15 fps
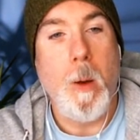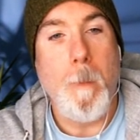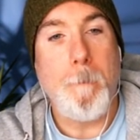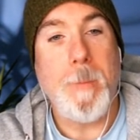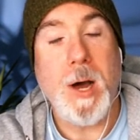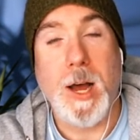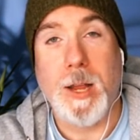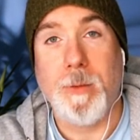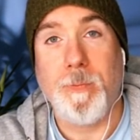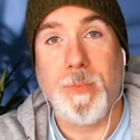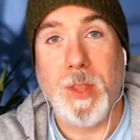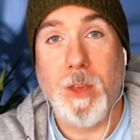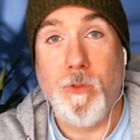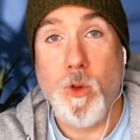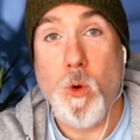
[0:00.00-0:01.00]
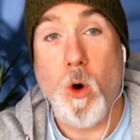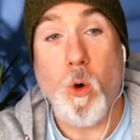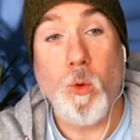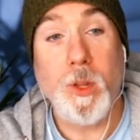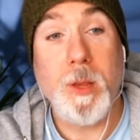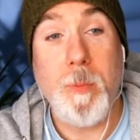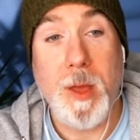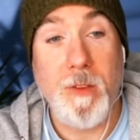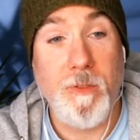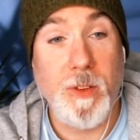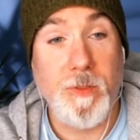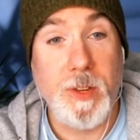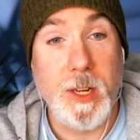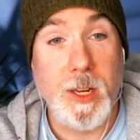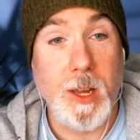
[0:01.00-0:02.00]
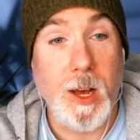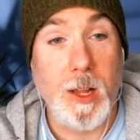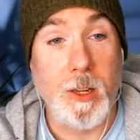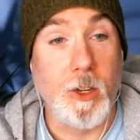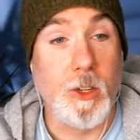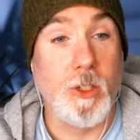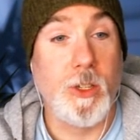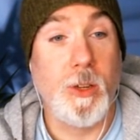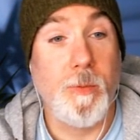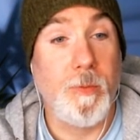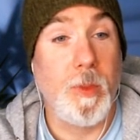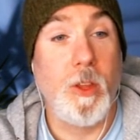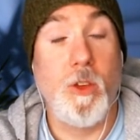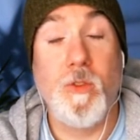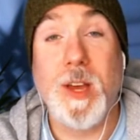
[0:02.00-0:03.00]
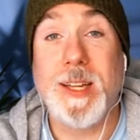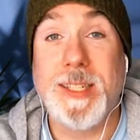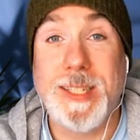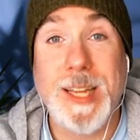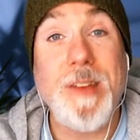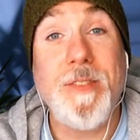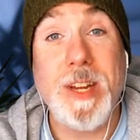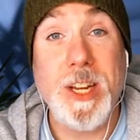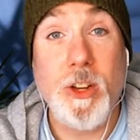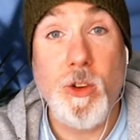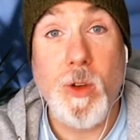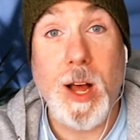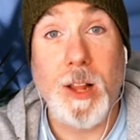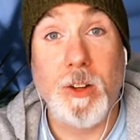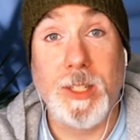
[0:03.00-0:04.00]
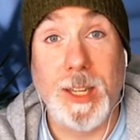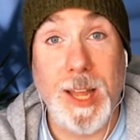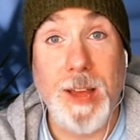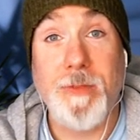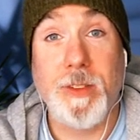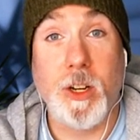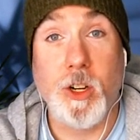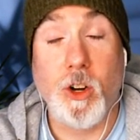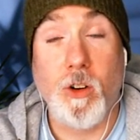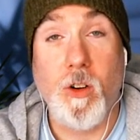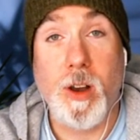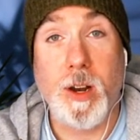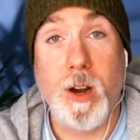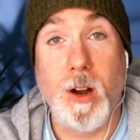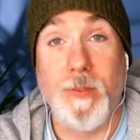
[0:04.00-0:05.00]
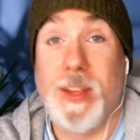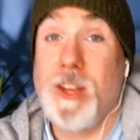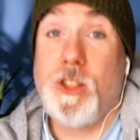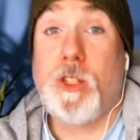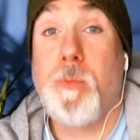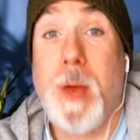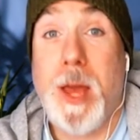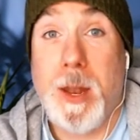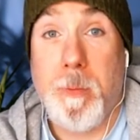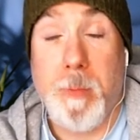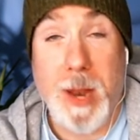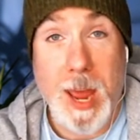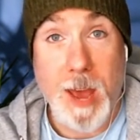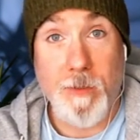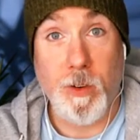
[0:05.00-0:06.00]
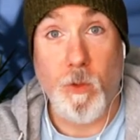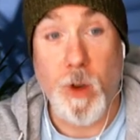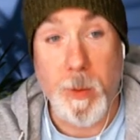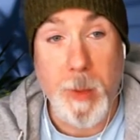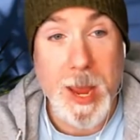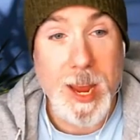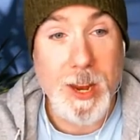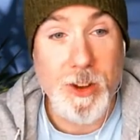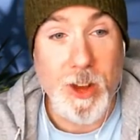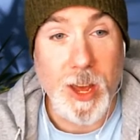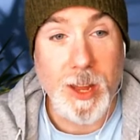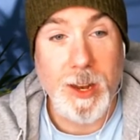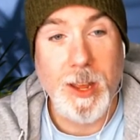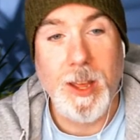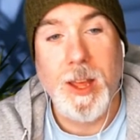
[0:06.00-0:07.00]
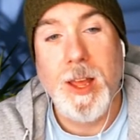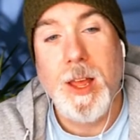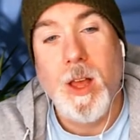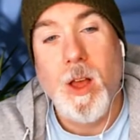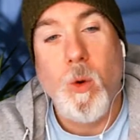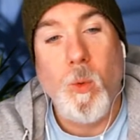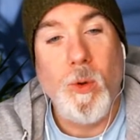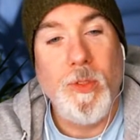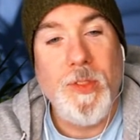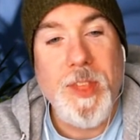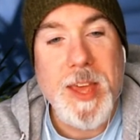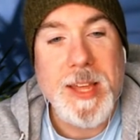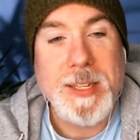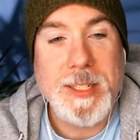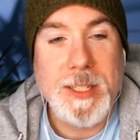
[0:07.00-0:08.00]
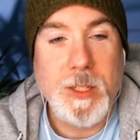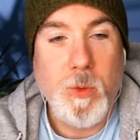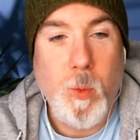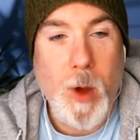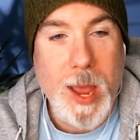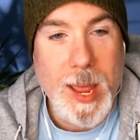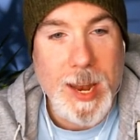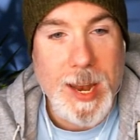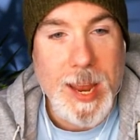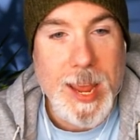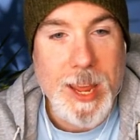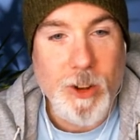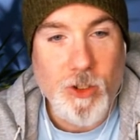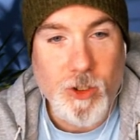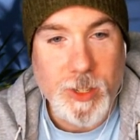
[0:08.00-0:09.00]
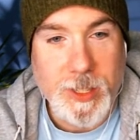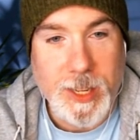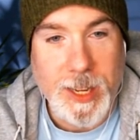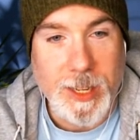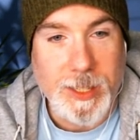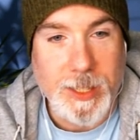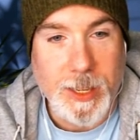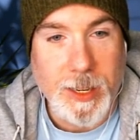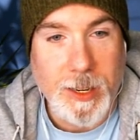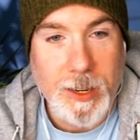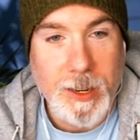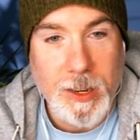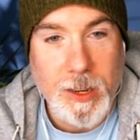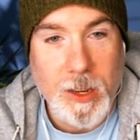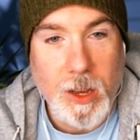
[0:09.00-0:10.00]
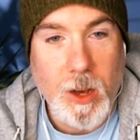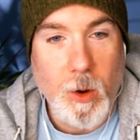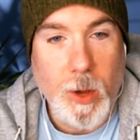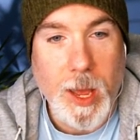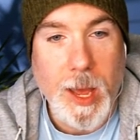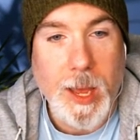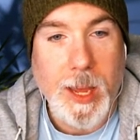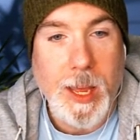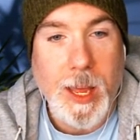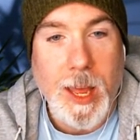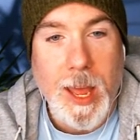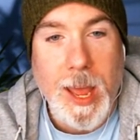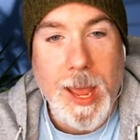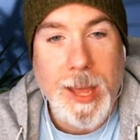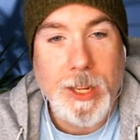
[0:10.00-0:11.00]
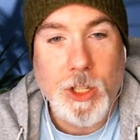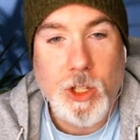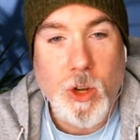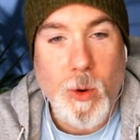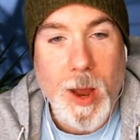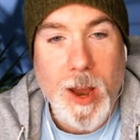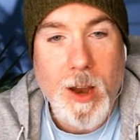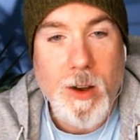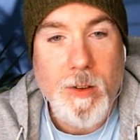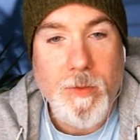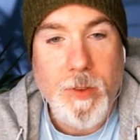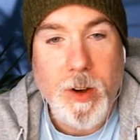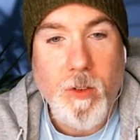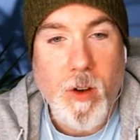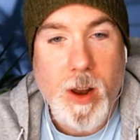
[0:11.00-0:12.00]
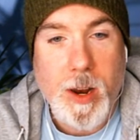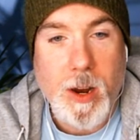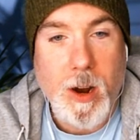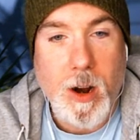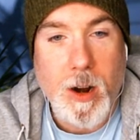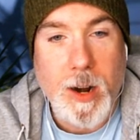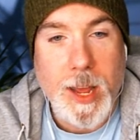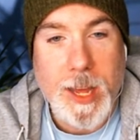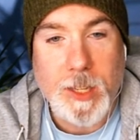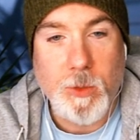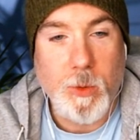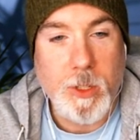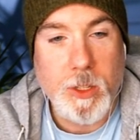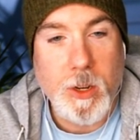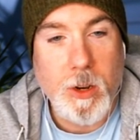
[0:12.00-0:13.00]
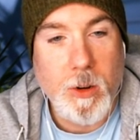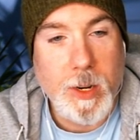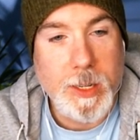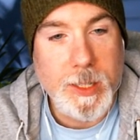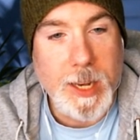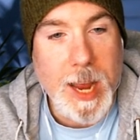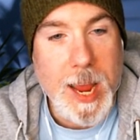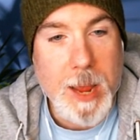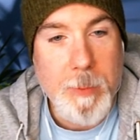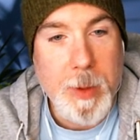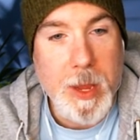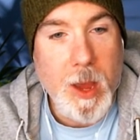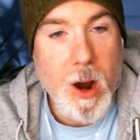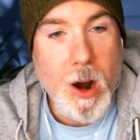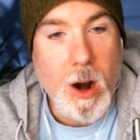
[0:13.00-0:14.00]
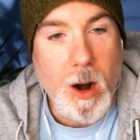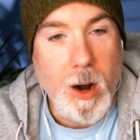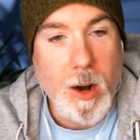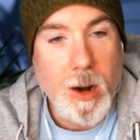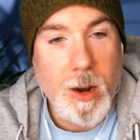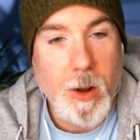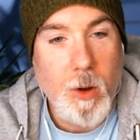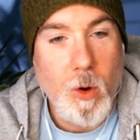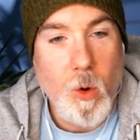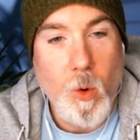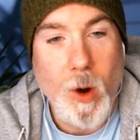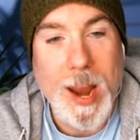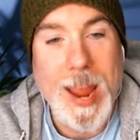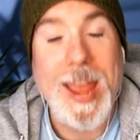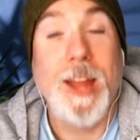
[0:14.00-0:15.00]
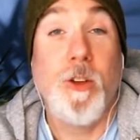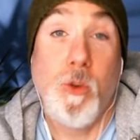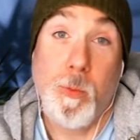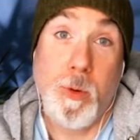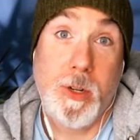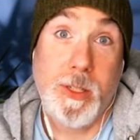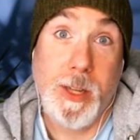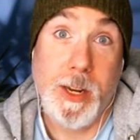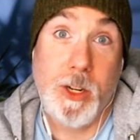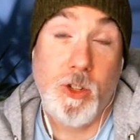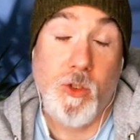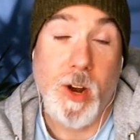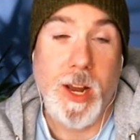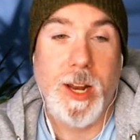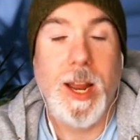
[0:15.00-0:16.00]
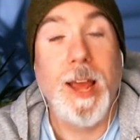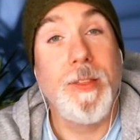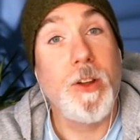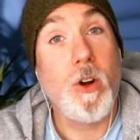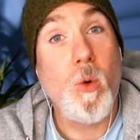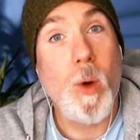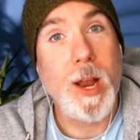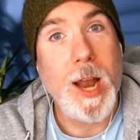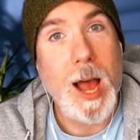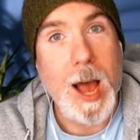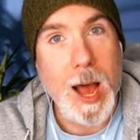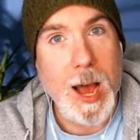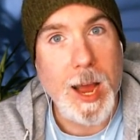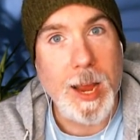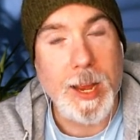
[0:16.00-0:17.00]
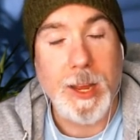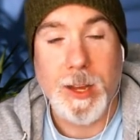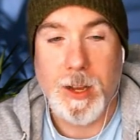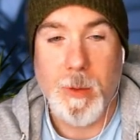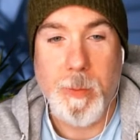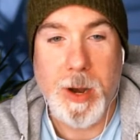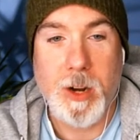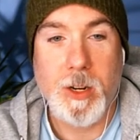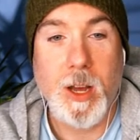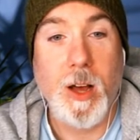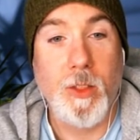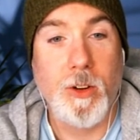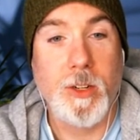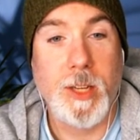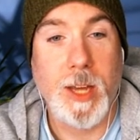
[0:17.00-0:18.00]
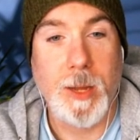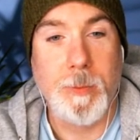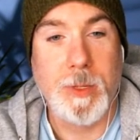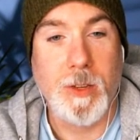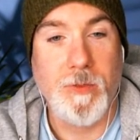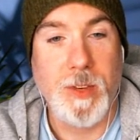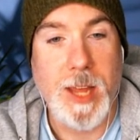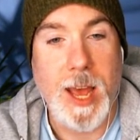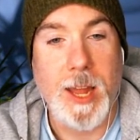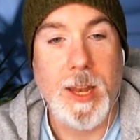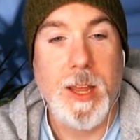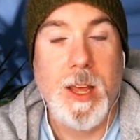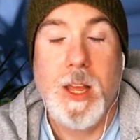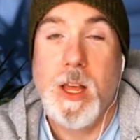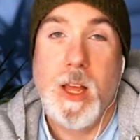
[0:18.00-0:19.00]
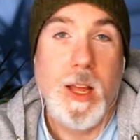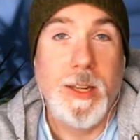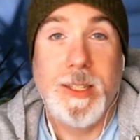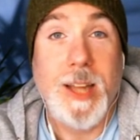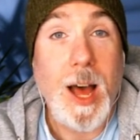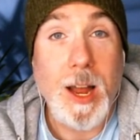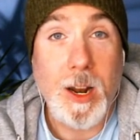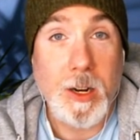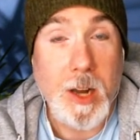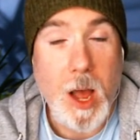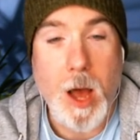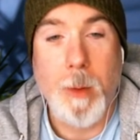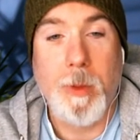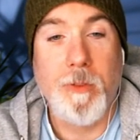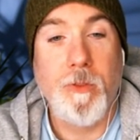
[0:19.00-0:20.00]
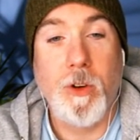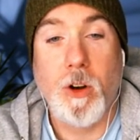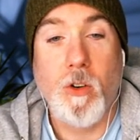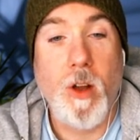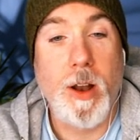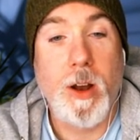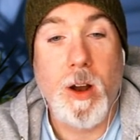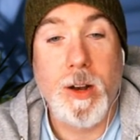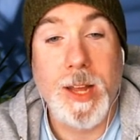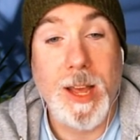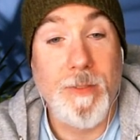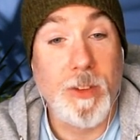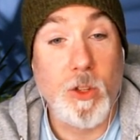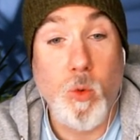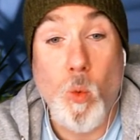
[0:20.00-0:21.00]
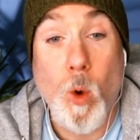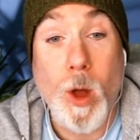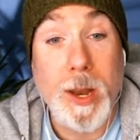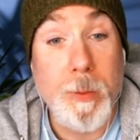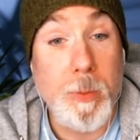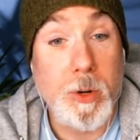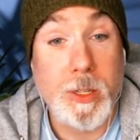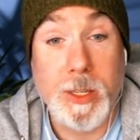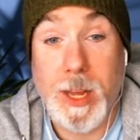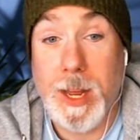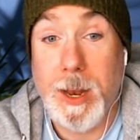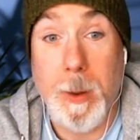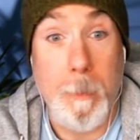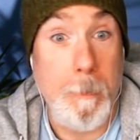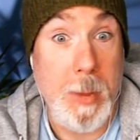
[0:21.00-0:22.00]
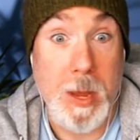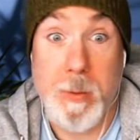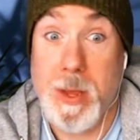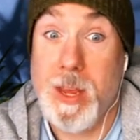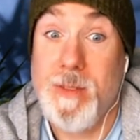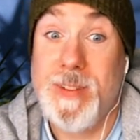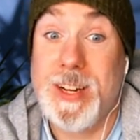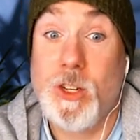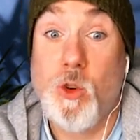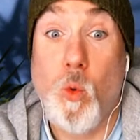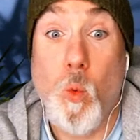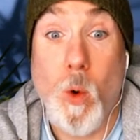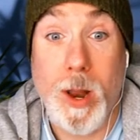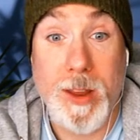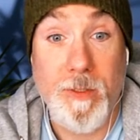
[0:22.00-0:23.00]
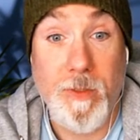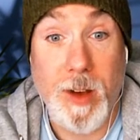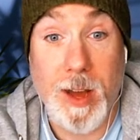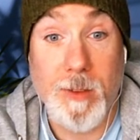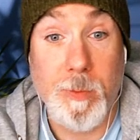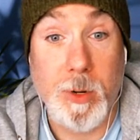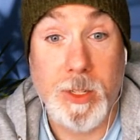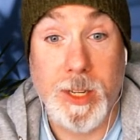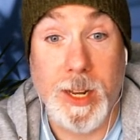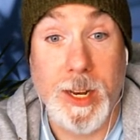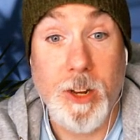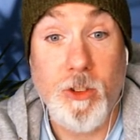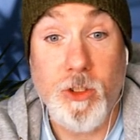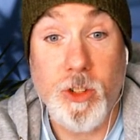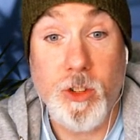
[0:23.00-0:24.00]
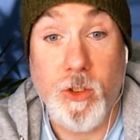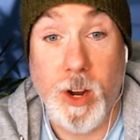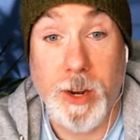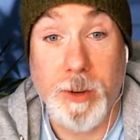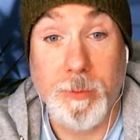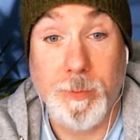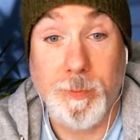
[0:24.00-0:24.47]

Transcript: But if you only pay $15, you've got $72 left on your credit card that you spent but haven't repaid yet. Well, this is when interest kicks in, okay? And so every credit card has what's known as an APR, or annual percentage rate, and they're quite high compared to other types of debt. It's not uncommon for a credit card to have a 20%, maybe even 25% interest rate.